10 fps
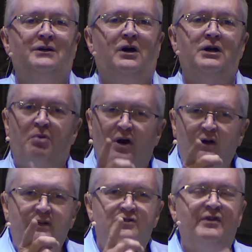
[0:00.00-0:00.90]
Are you part
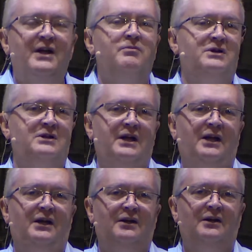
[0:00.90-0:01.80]
of his family
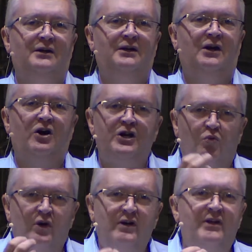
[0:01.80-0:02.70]
today? Are you
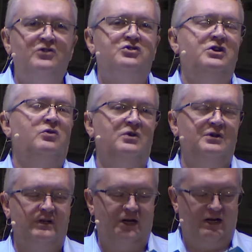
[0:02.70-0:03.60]
one of his children
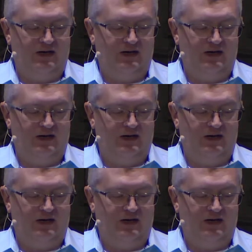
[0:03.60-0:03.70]
today?